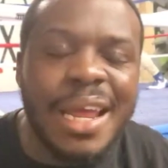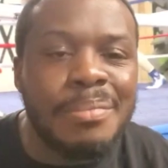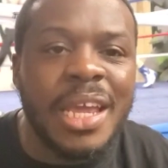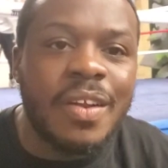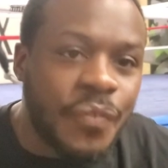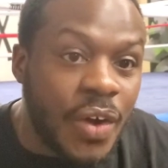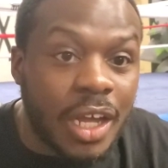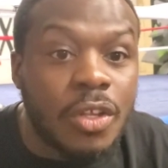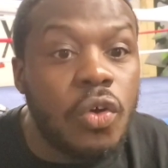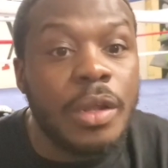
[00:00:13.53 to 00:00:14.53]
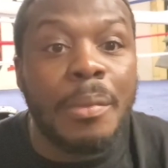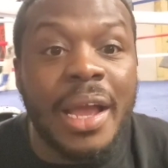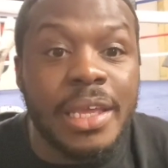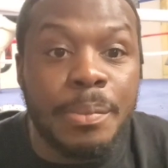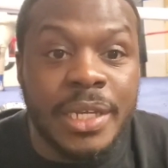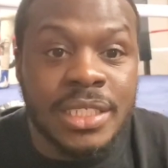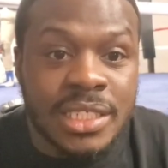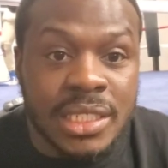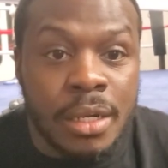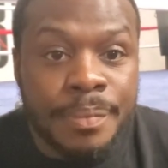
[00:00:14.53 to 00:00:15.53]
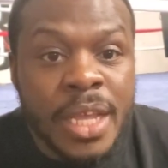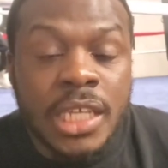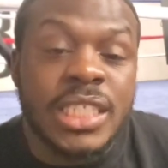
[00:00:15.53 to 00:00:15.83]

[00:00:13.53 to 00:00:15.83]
Leave that man the fuck alone and mind your business, Tim.